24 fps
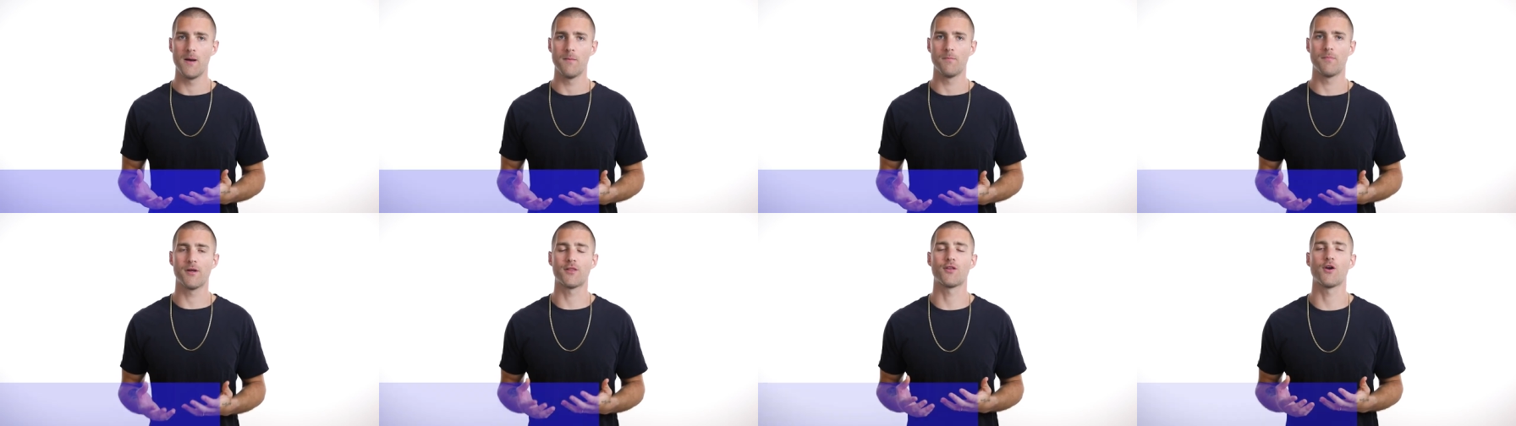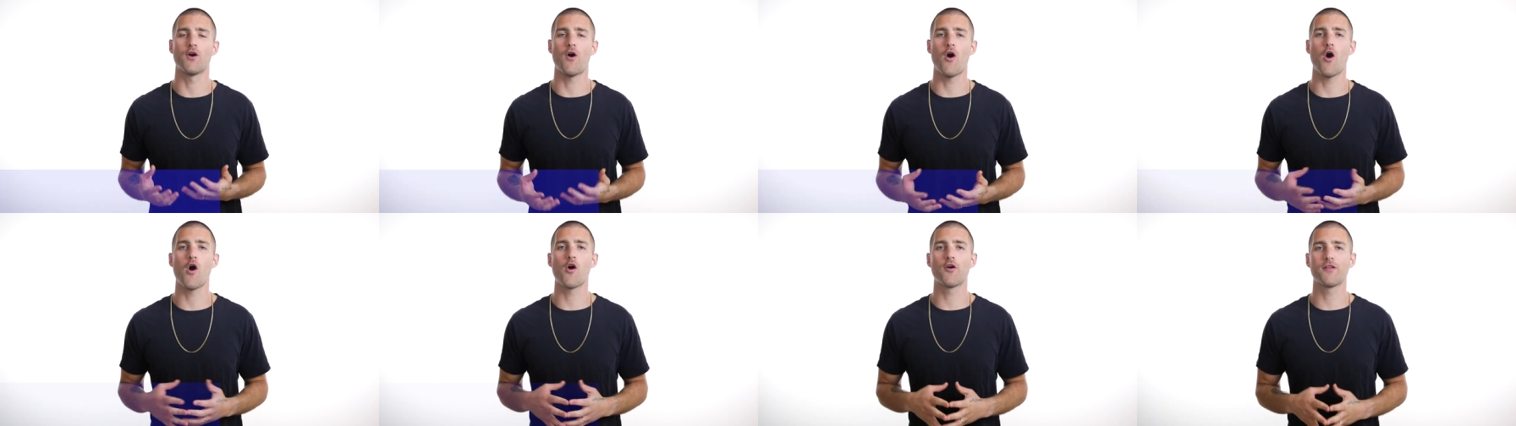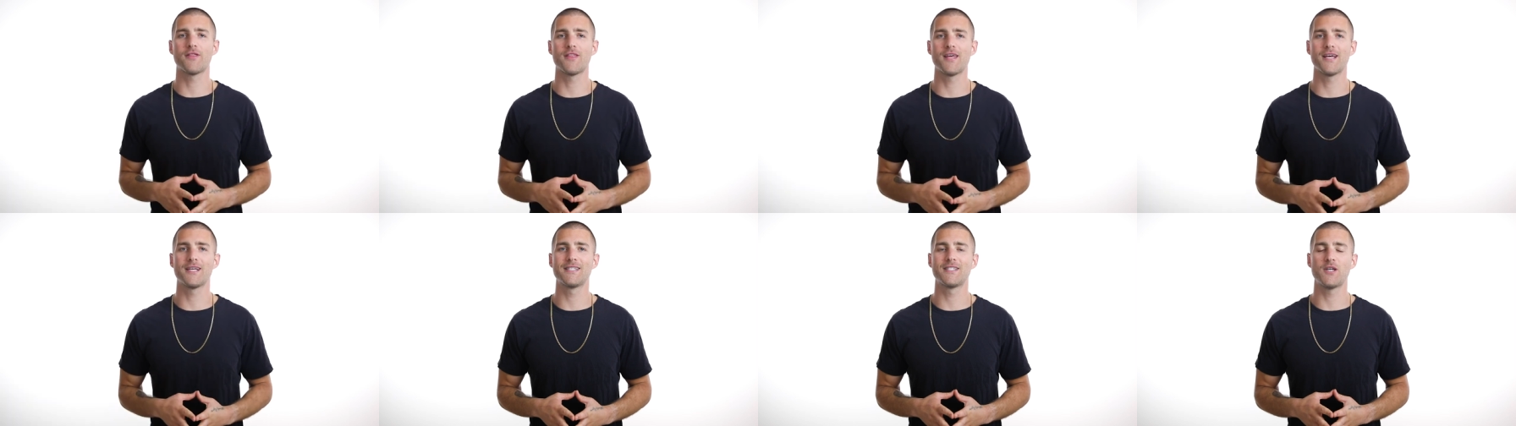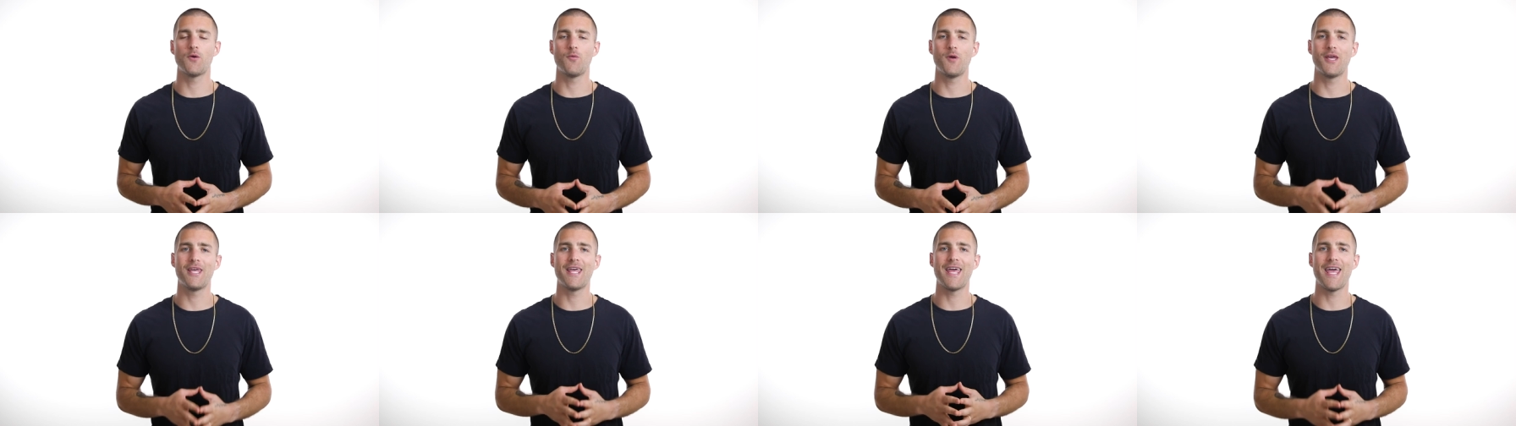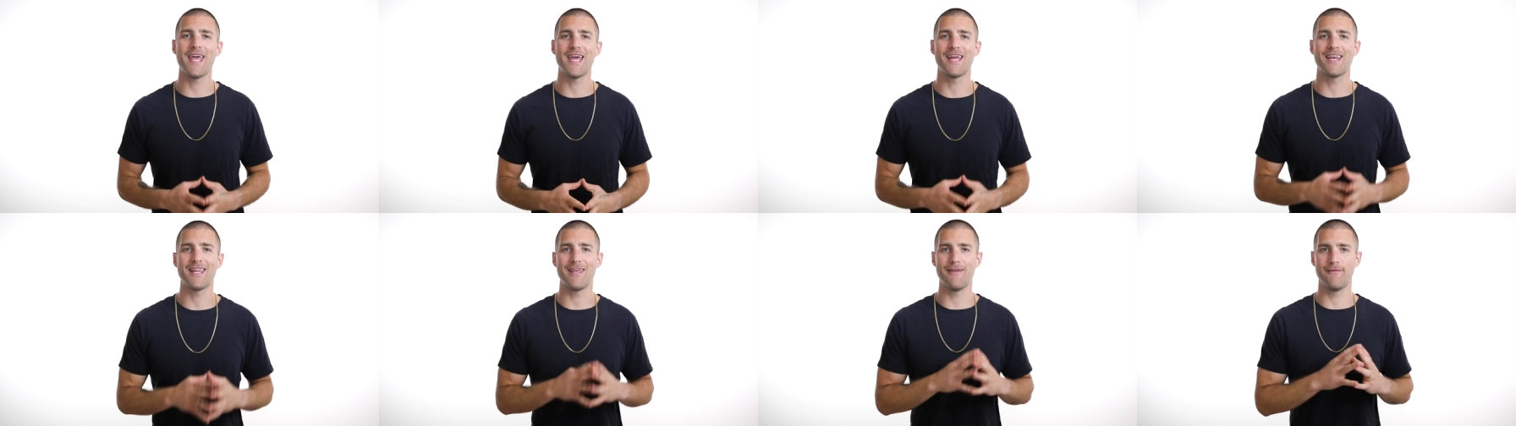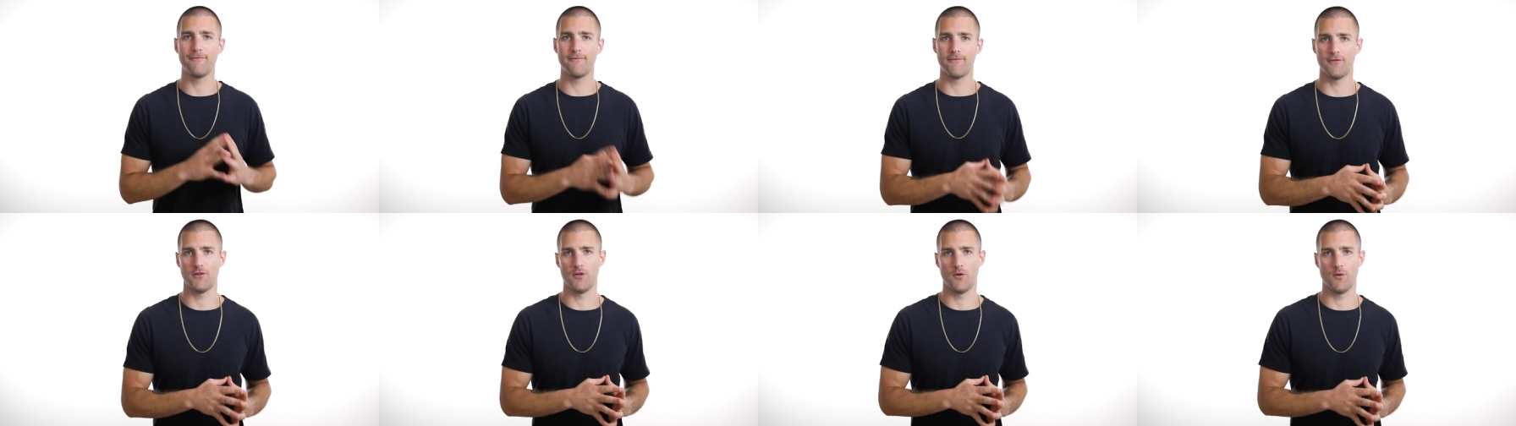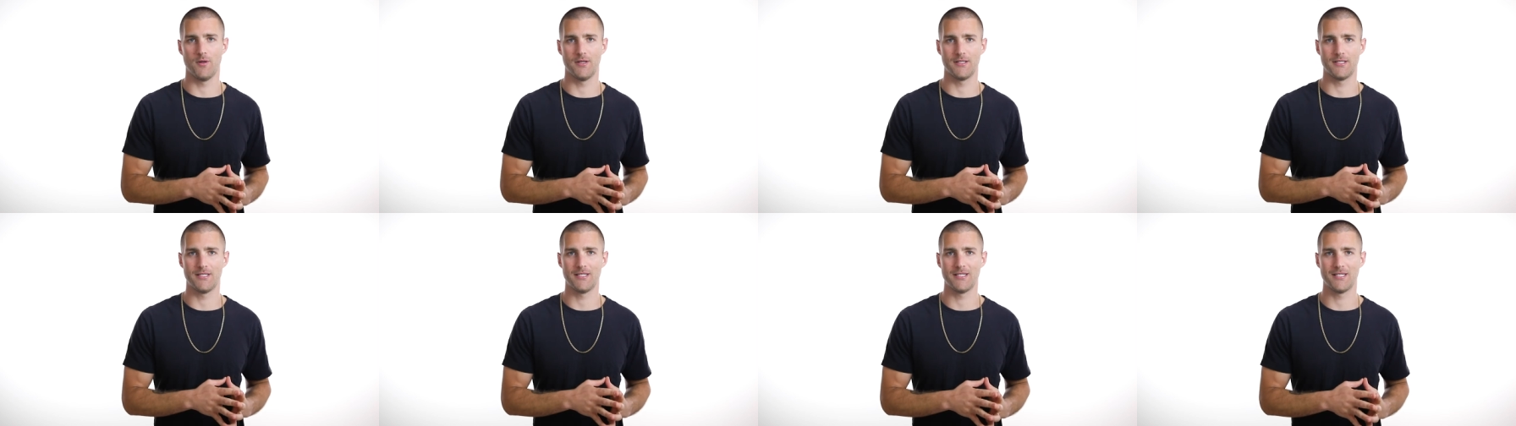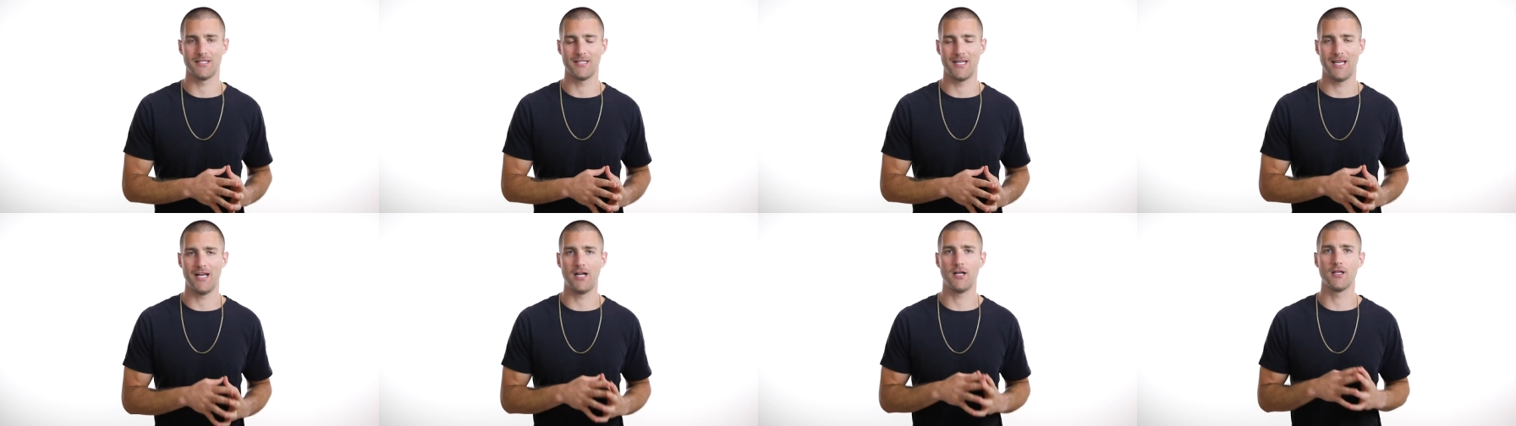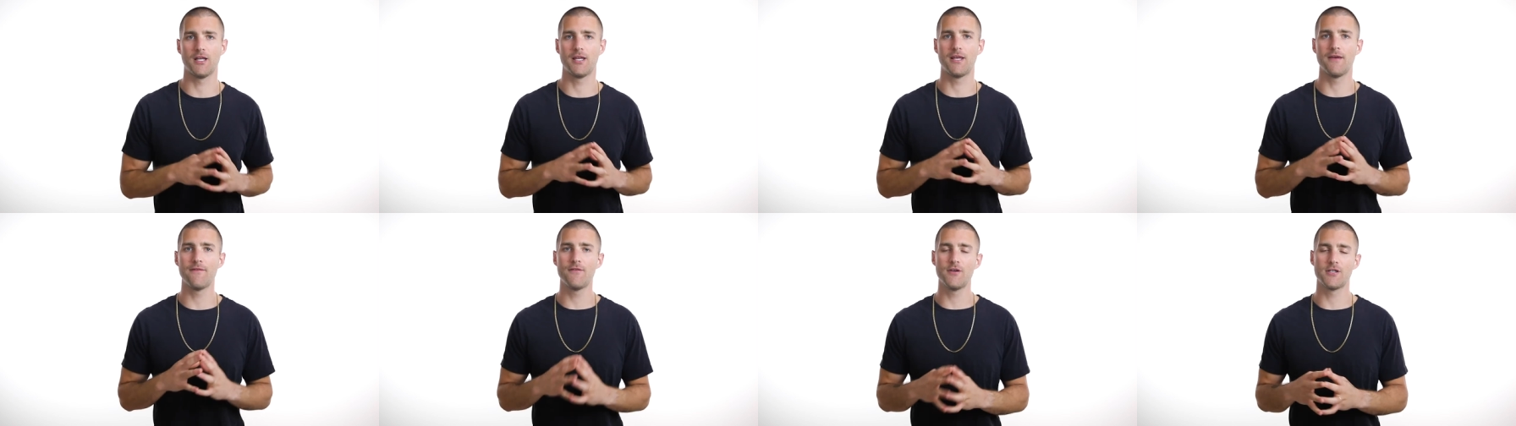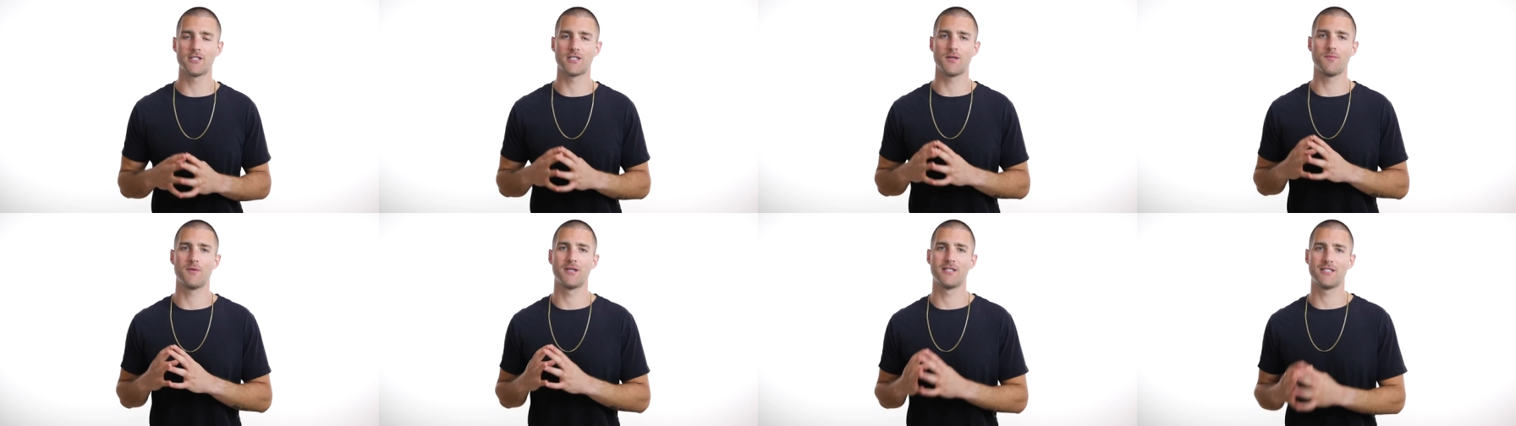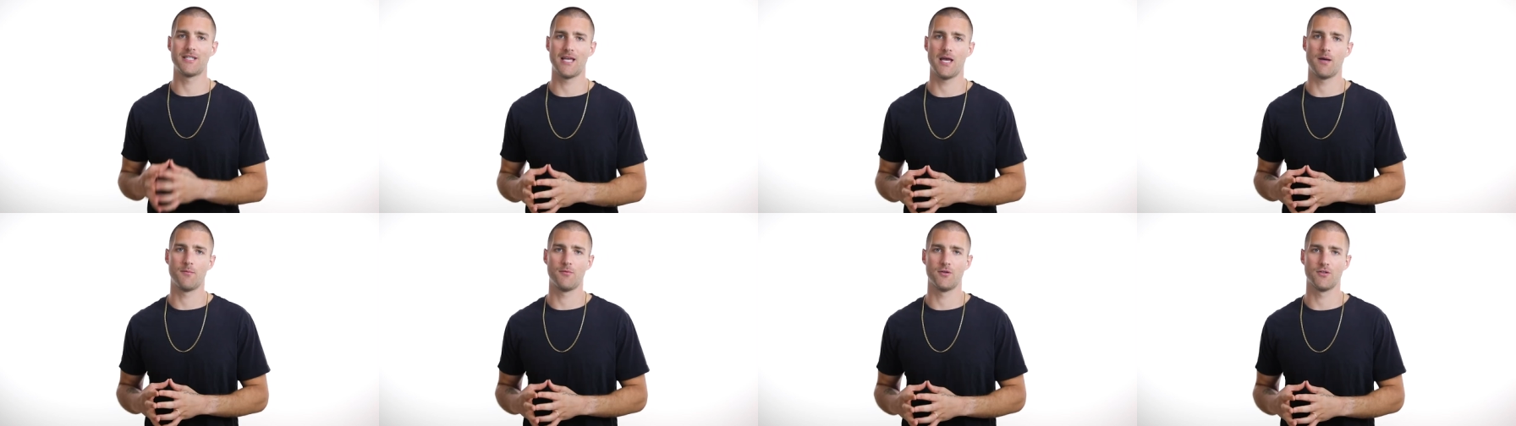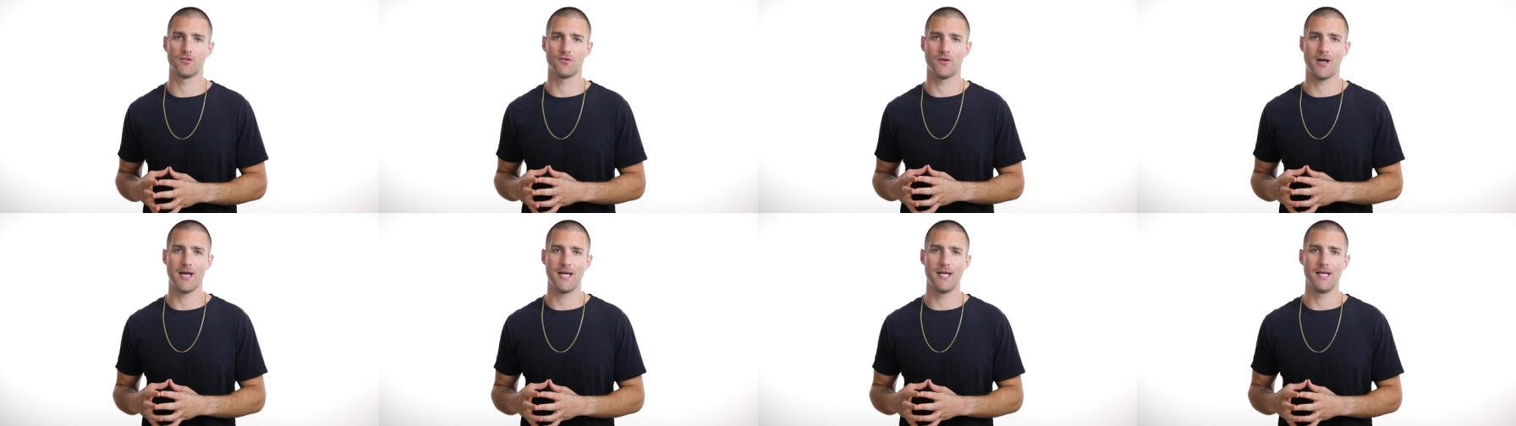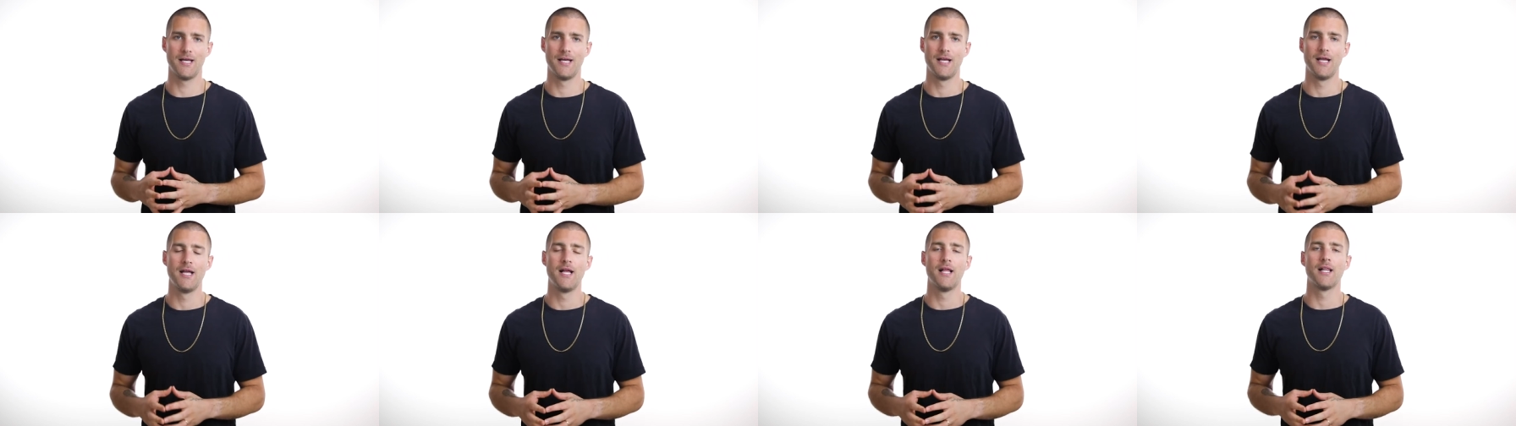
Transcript: but there are things that we can influence. And I'll give you some examples, right?